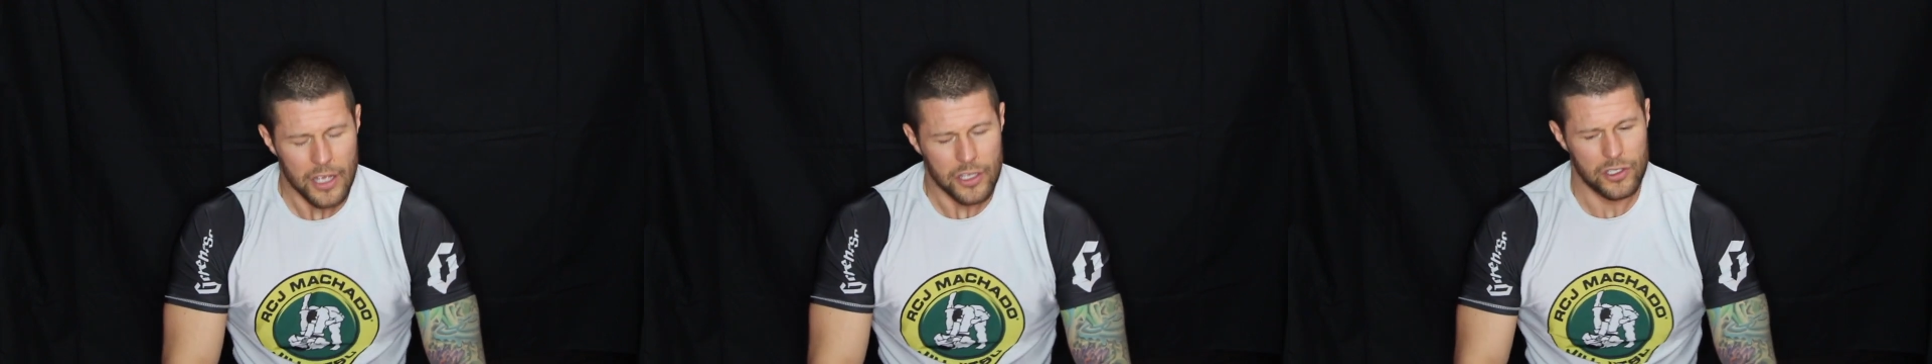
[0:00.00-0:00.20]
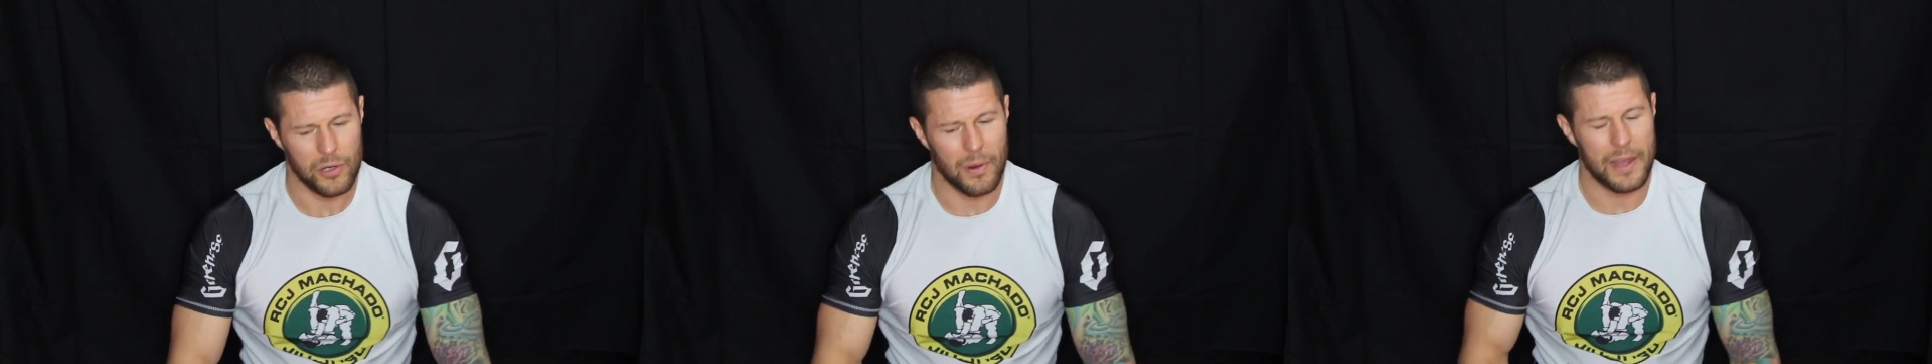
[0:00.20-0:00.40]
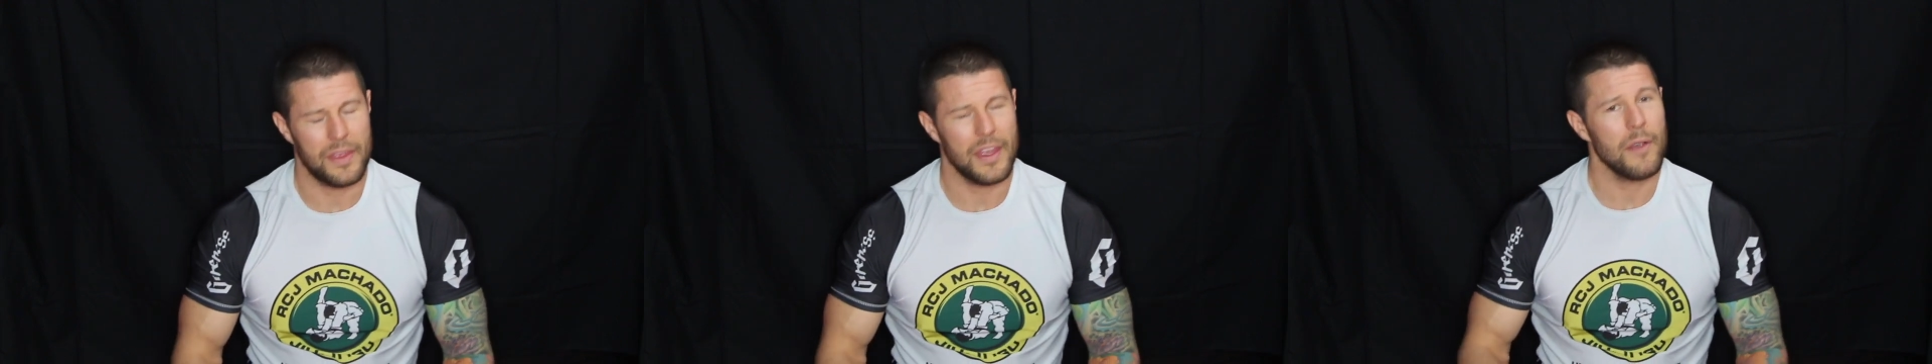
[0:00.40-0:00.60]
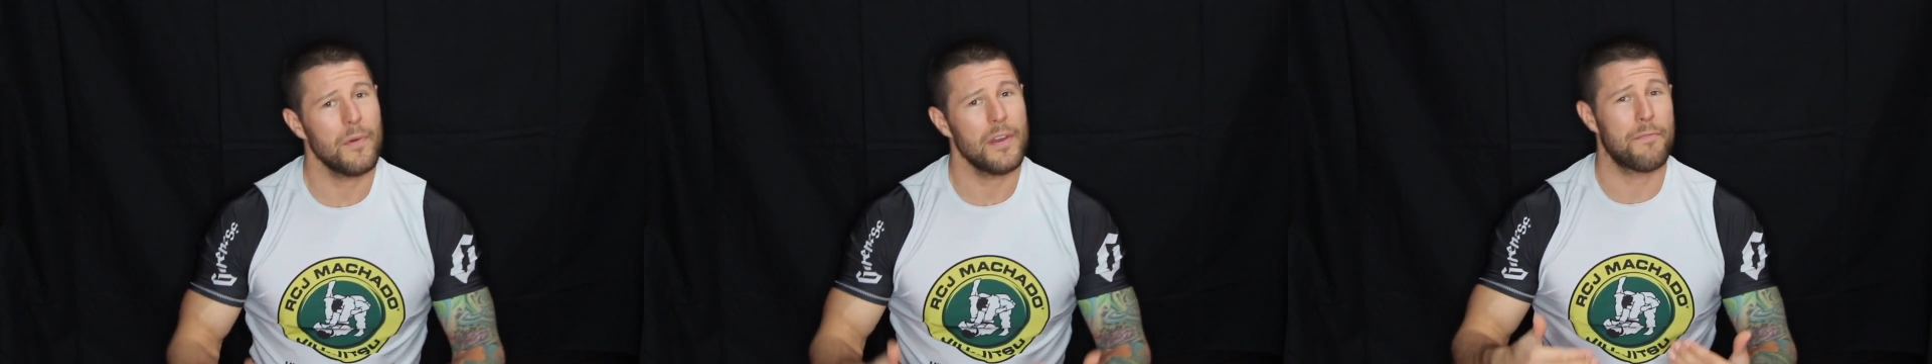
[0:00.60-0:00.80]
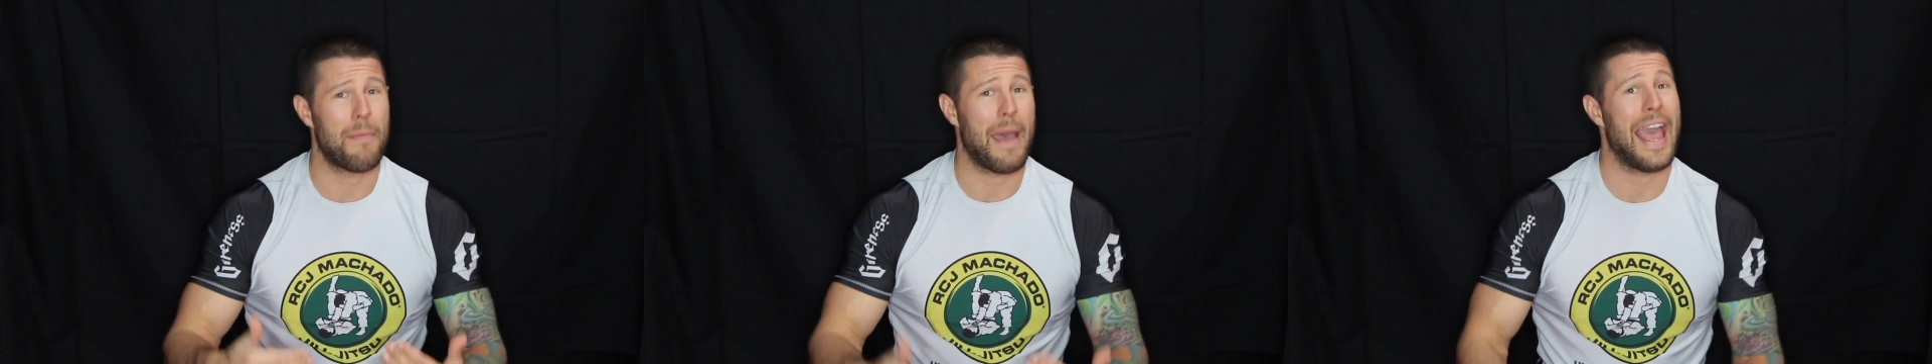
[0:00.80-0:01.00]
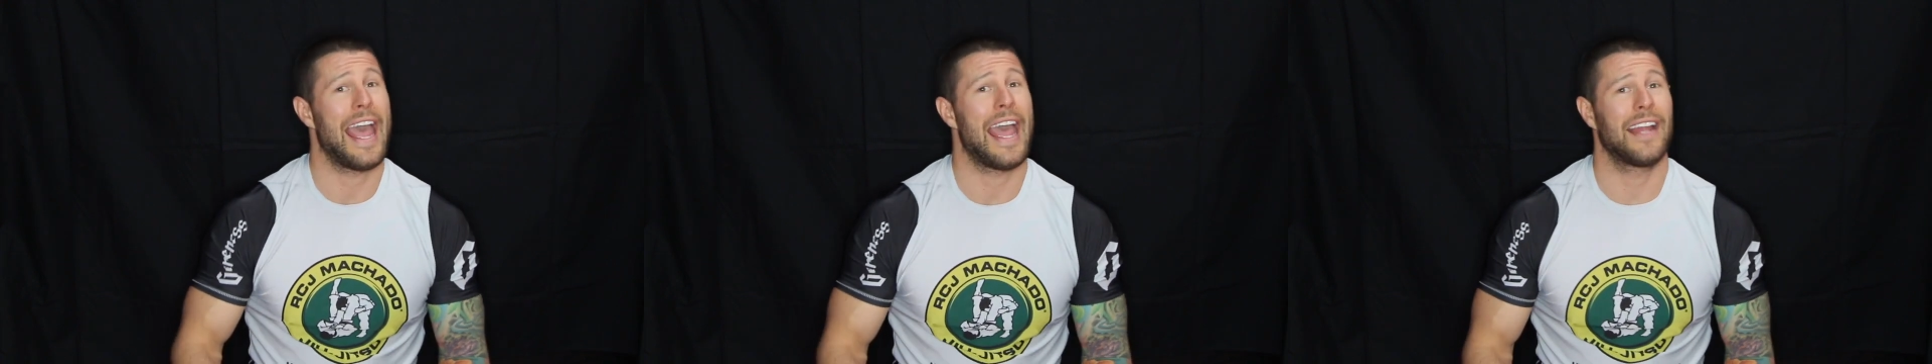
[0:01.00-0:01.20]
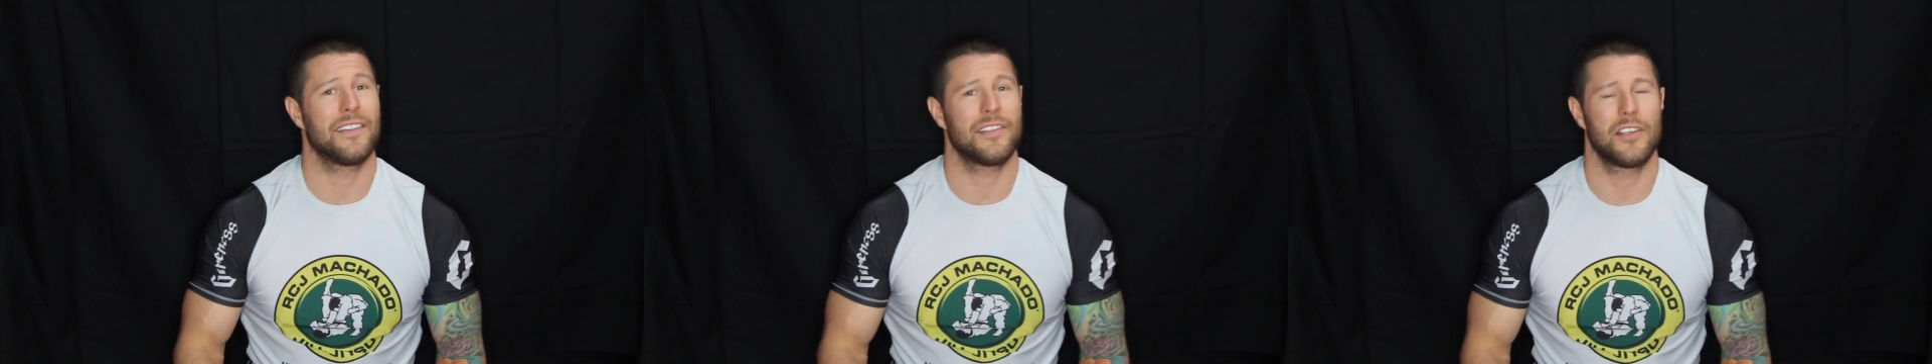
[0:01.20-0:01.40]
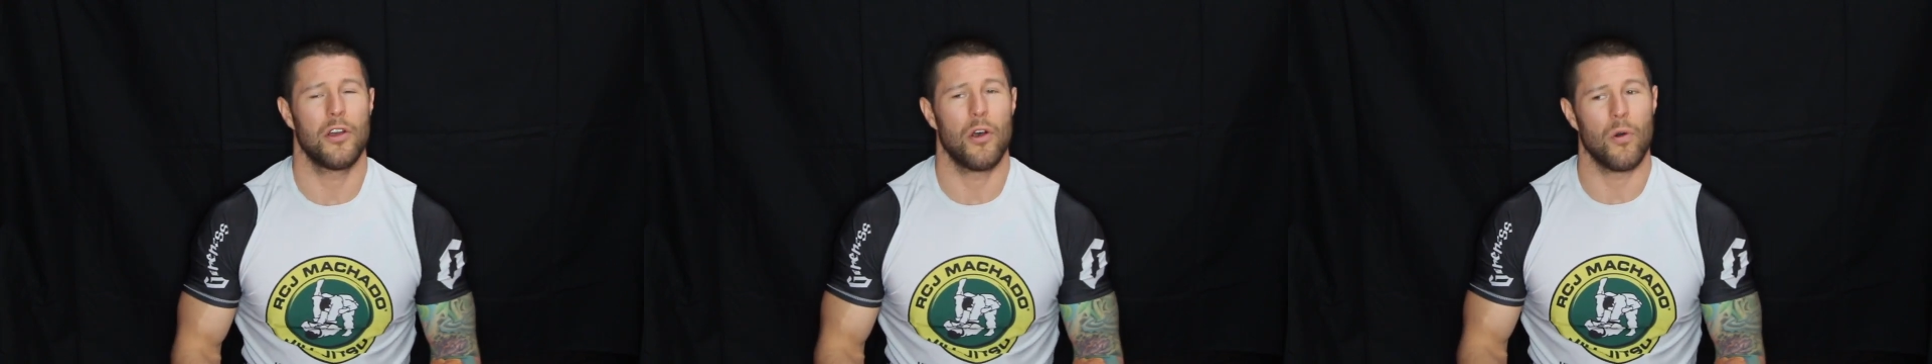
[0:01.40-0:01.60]
So I think with
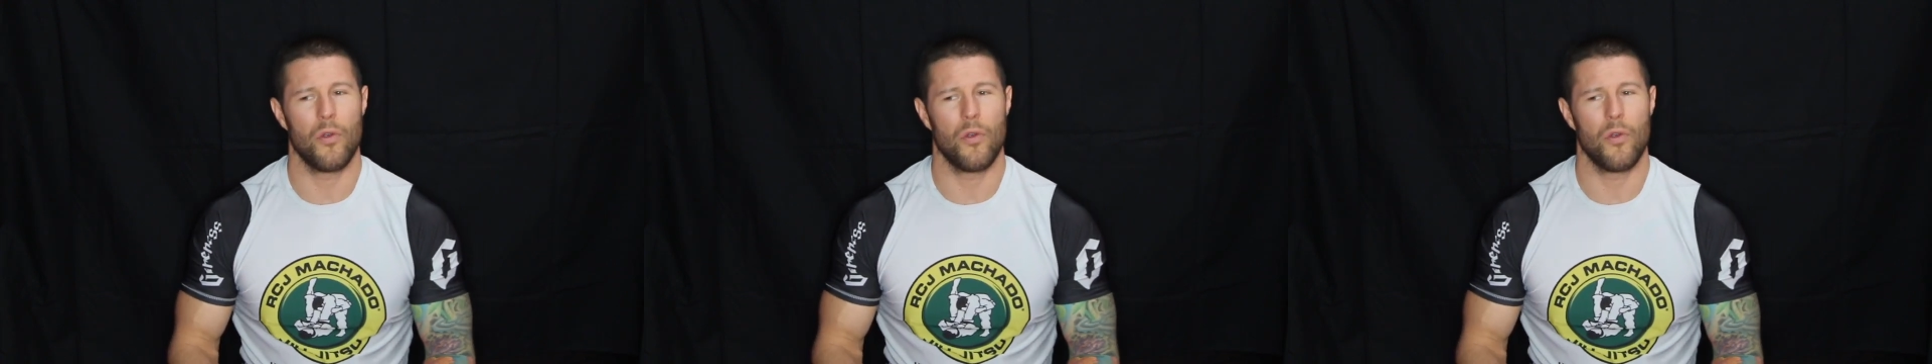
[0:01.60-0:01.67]
pants,